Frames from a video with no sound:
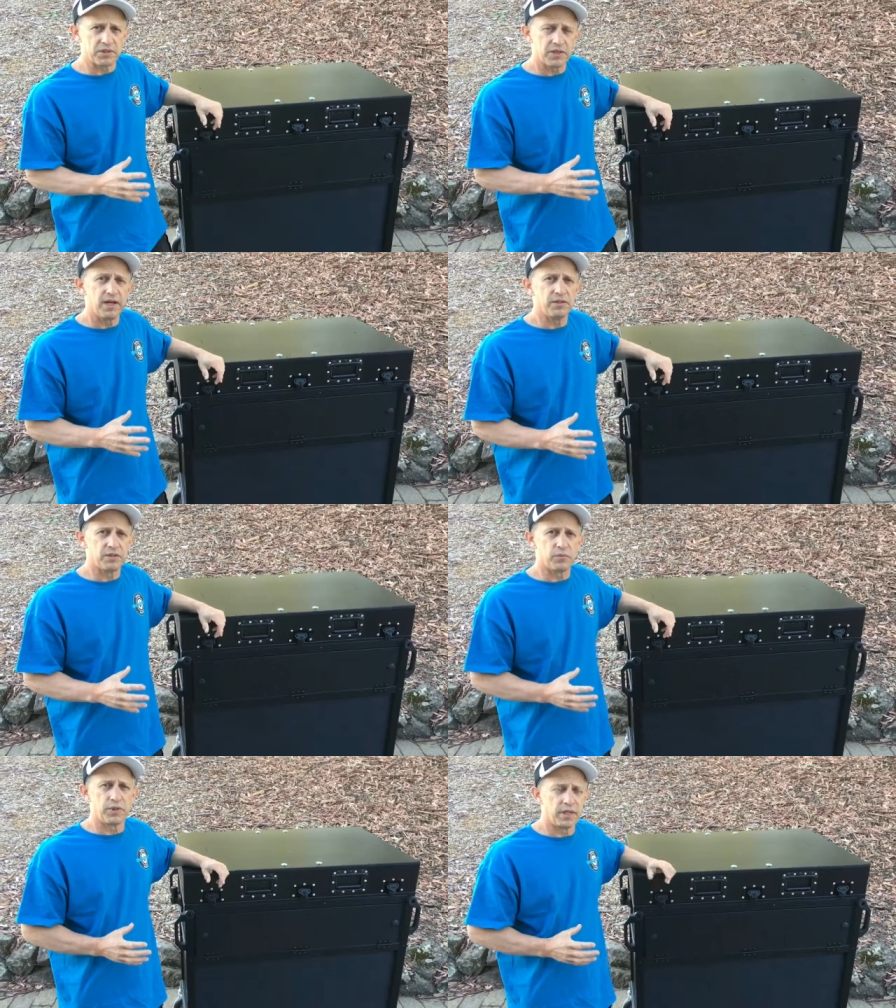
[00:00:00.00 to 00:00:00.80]

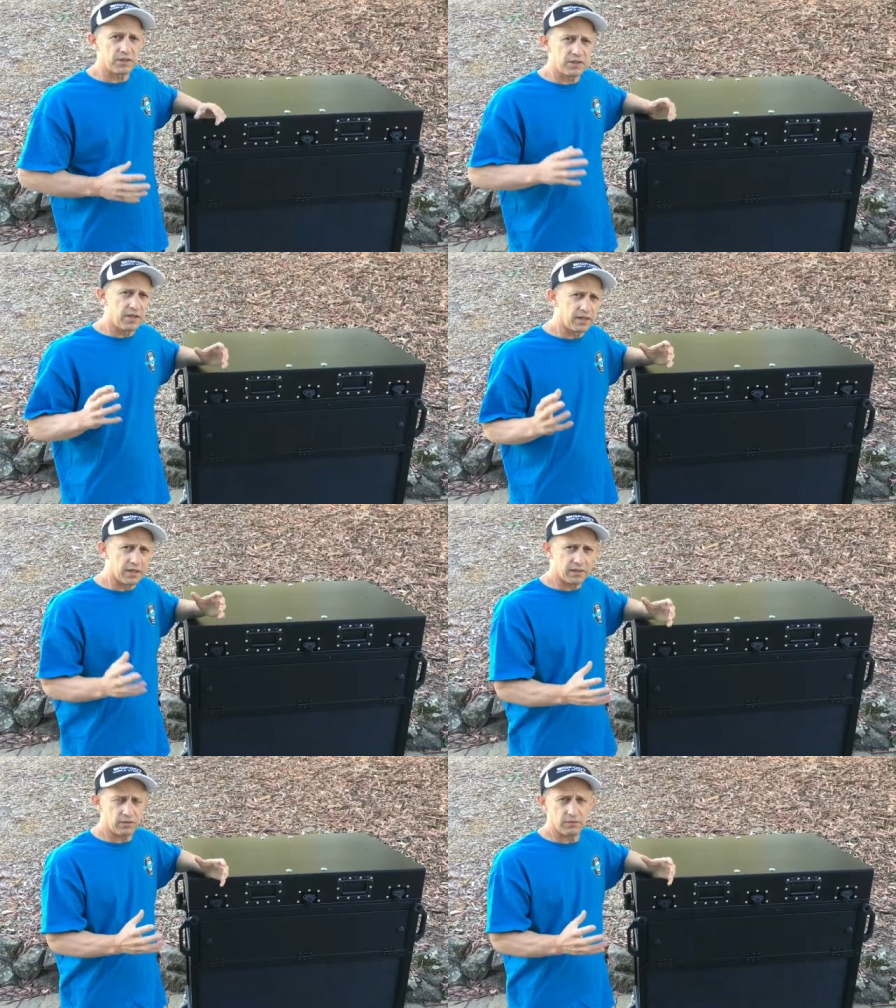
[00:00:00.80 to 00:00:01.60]
sizes. We're not stuck
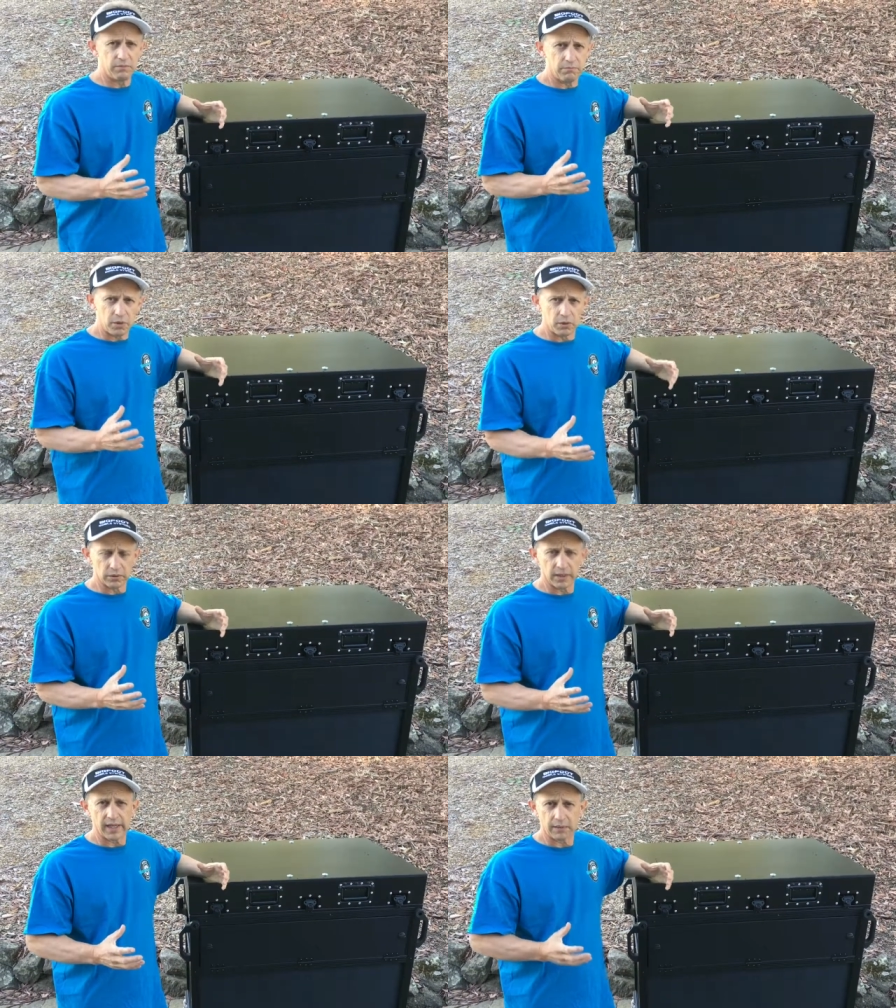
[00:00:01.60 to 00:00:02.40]
into a
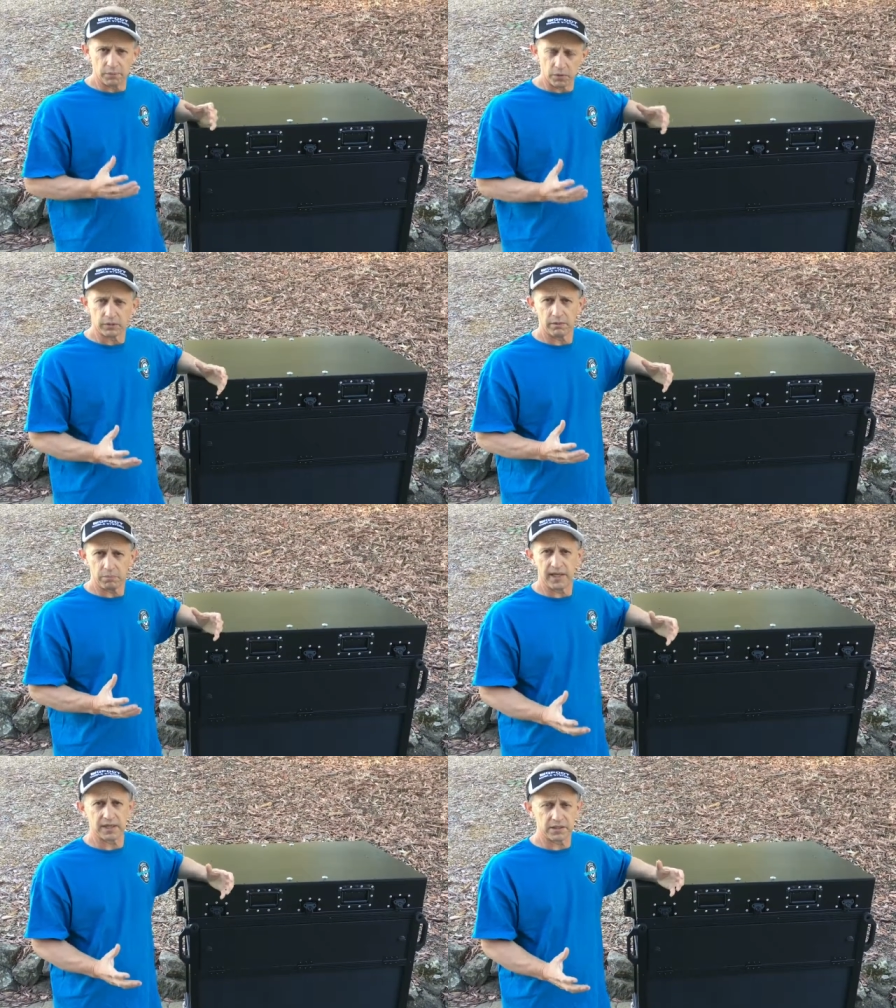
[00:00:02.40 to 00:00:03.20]
mold like
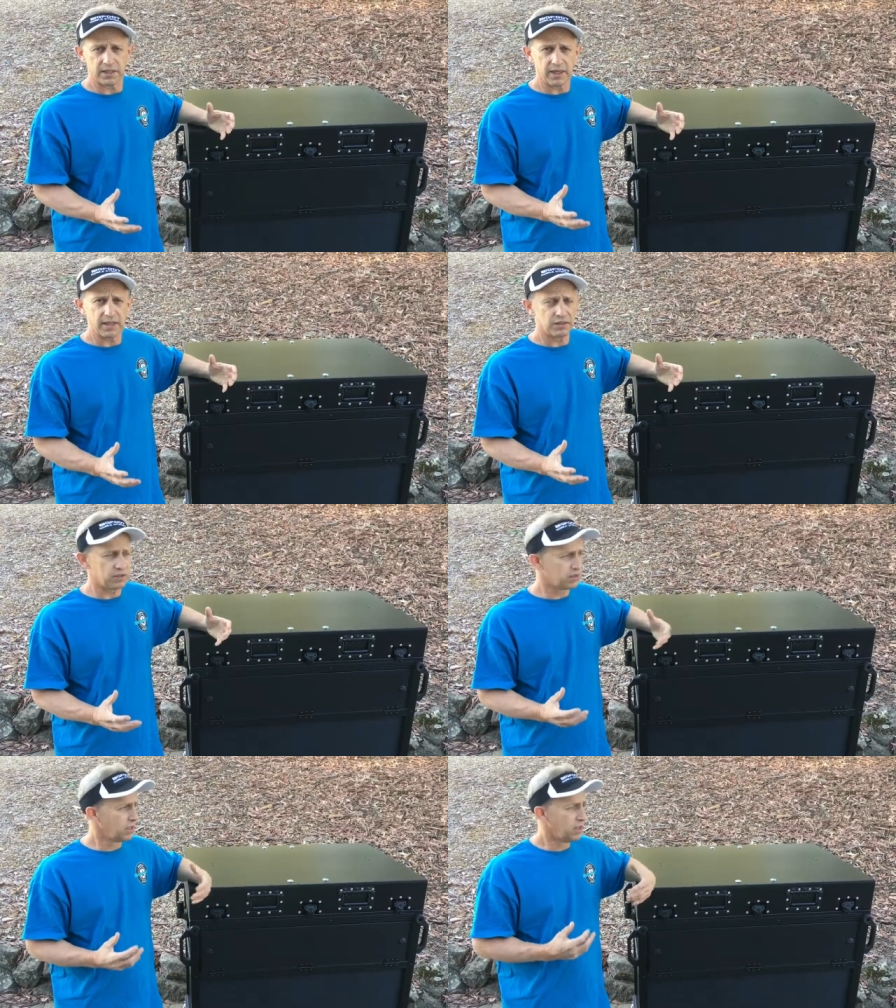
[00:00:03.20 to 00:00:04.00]
molded plastic
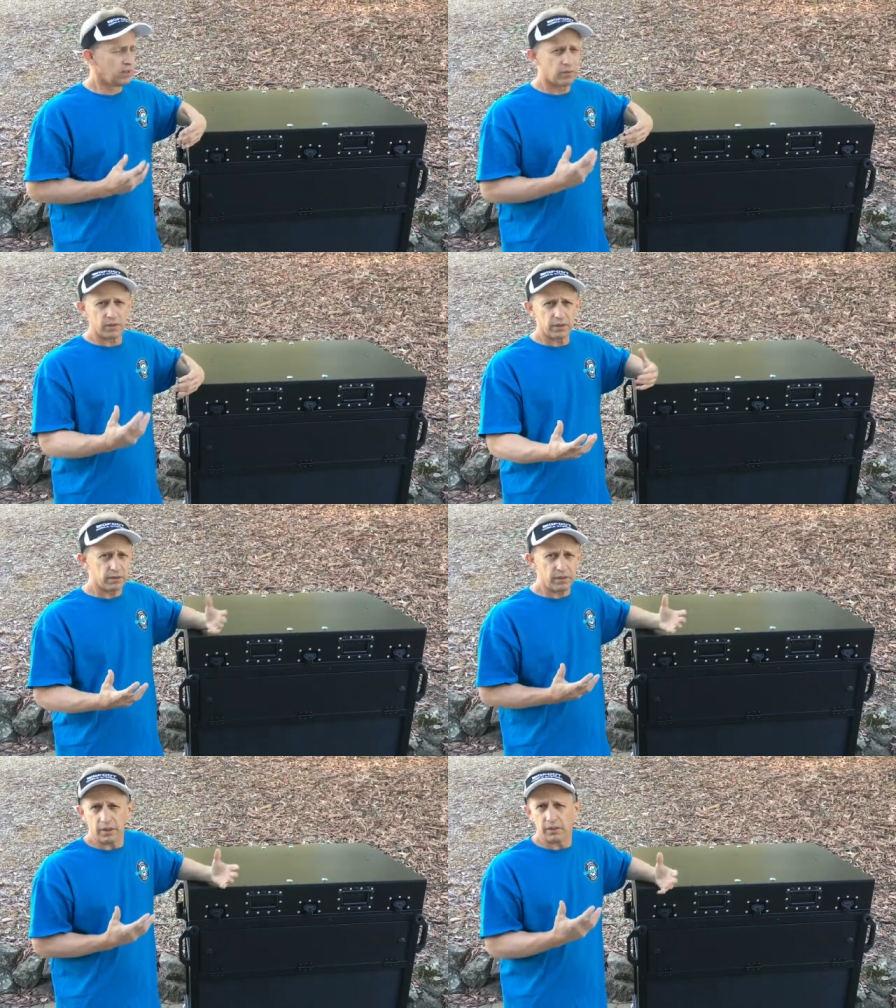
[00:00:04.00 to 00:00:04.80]
cases where
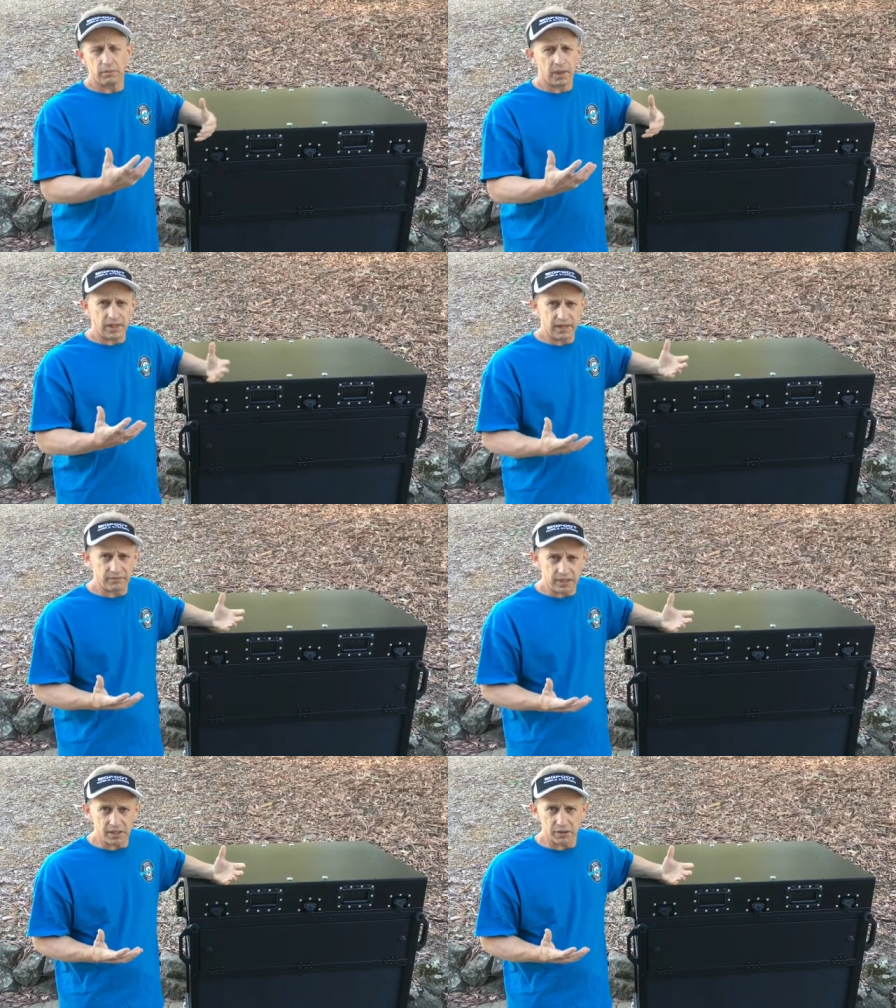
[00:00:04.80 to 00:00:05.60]
you might
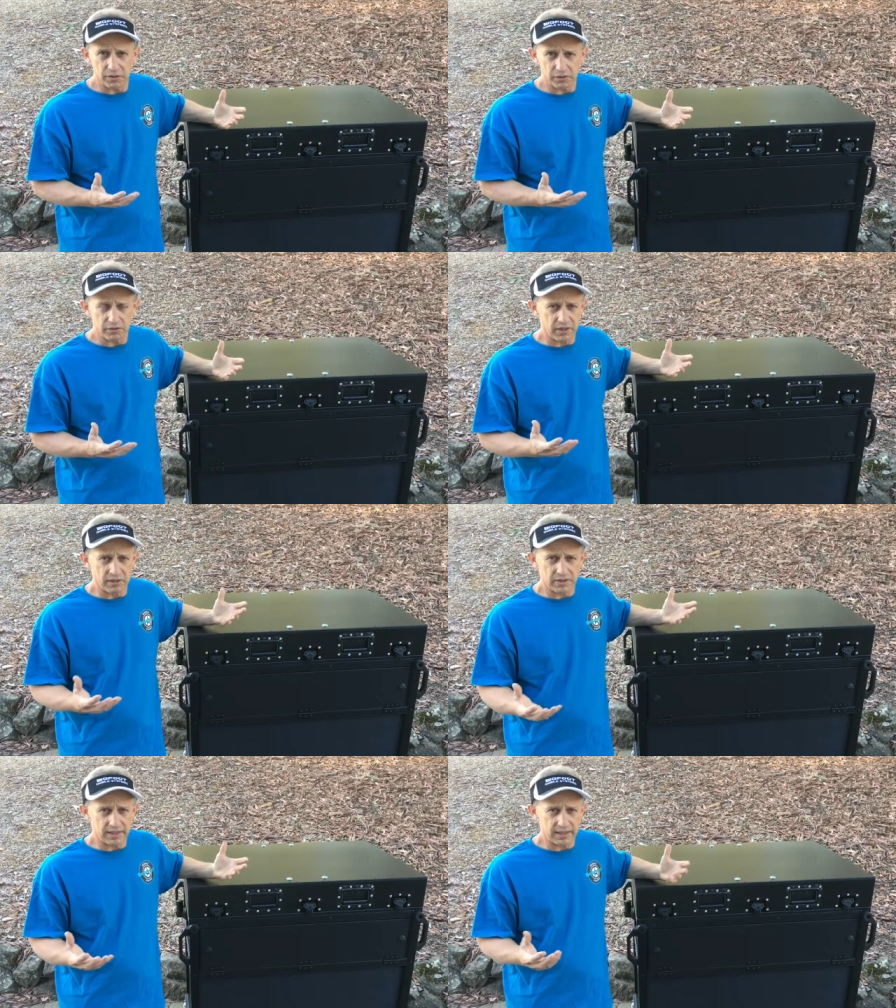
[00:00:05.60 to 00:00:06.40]
have gear or
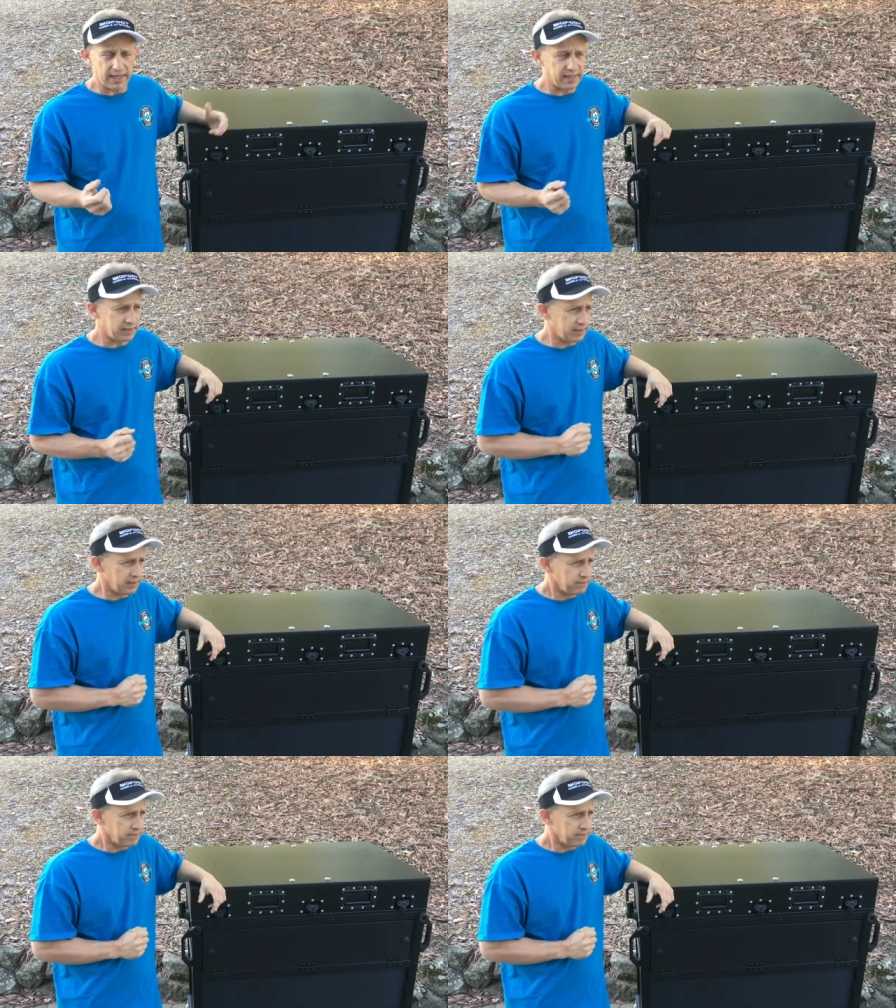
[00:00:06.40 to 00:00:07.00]
things like that